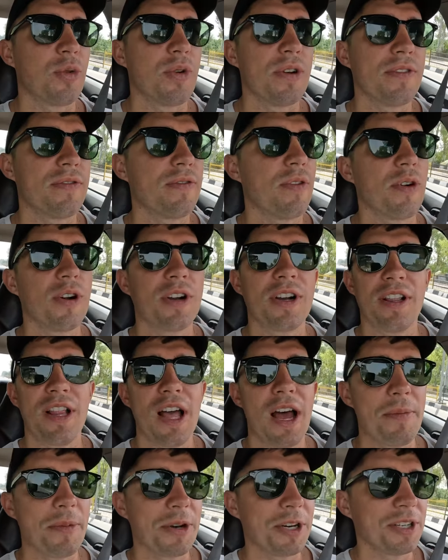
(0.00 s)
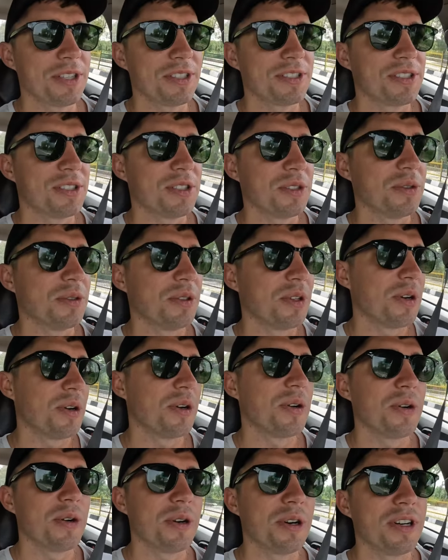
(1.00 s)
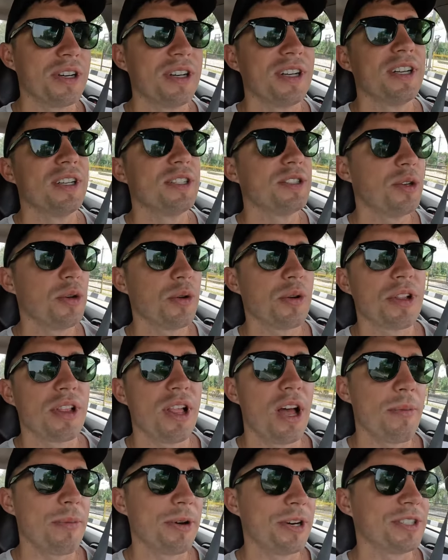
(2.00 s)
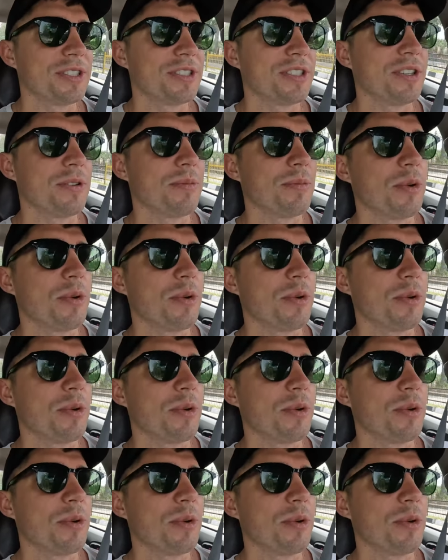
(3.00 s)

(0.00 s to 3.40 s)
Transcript: 24 kilometers to Lahore, two kilometers to the